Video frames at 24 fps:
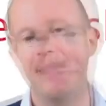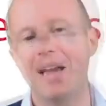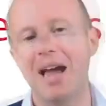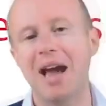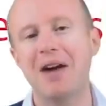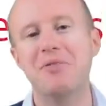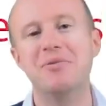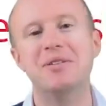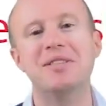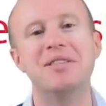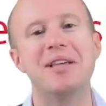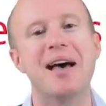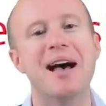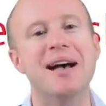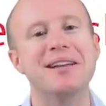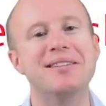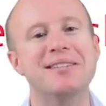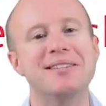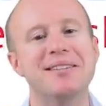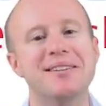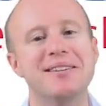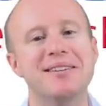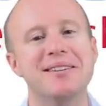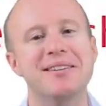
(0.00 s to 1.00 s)
How was
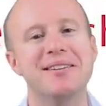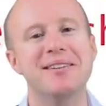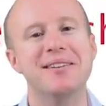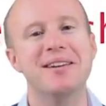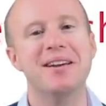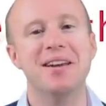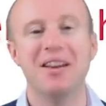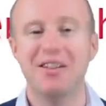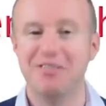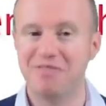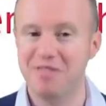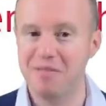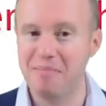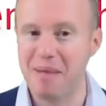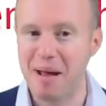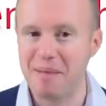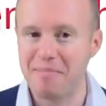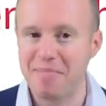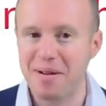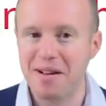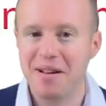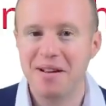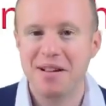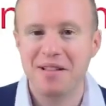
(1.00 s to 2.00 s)
that?
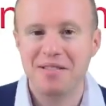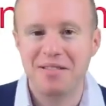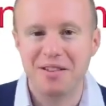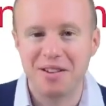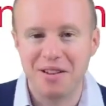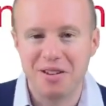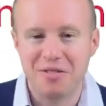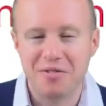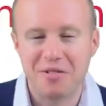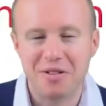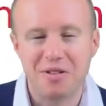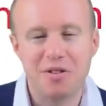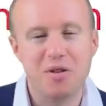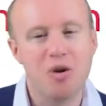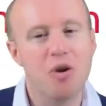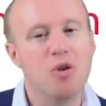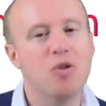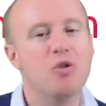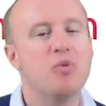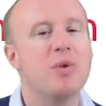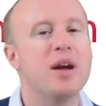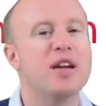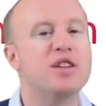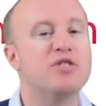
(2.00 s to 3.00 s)
Remember that you can
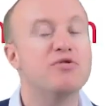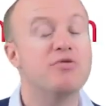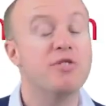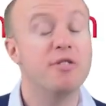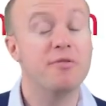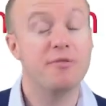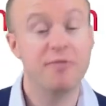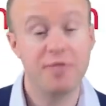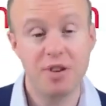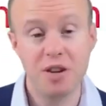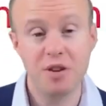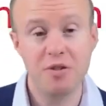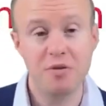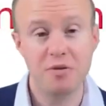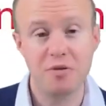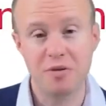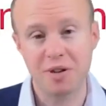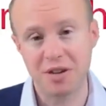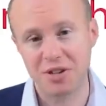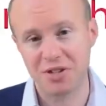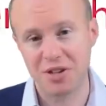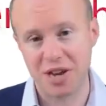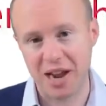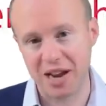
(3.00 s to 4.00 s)
always
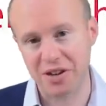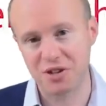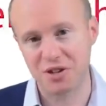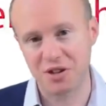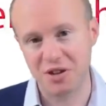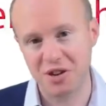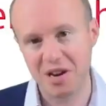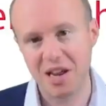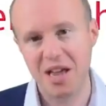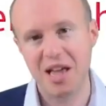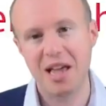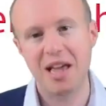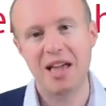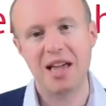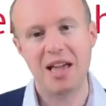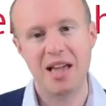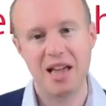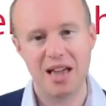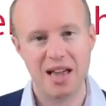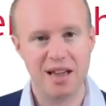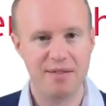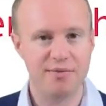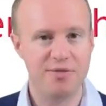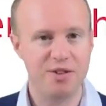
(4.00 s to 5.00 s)
review a section
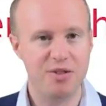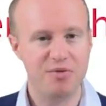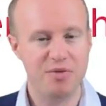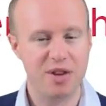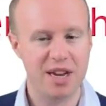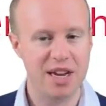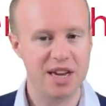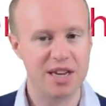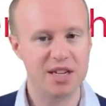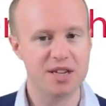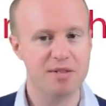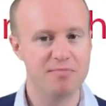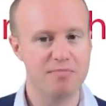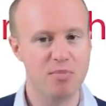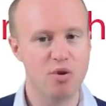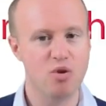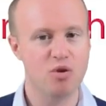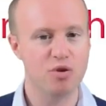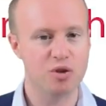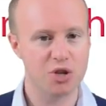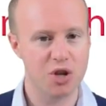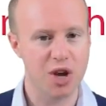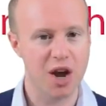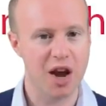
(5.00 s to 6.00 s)
if you need
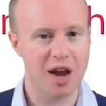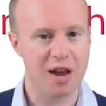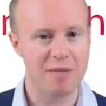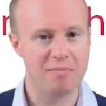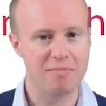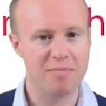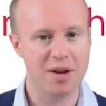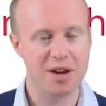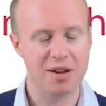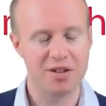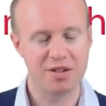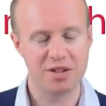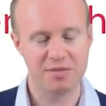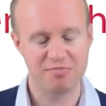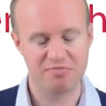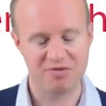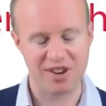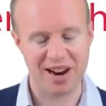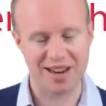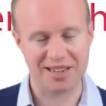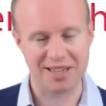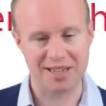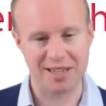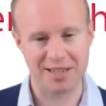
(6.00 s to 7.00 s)
more time to
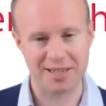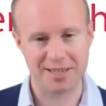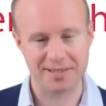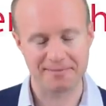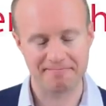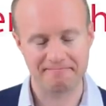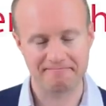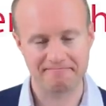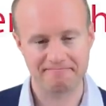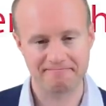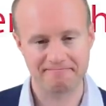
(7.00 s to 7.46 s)
practice.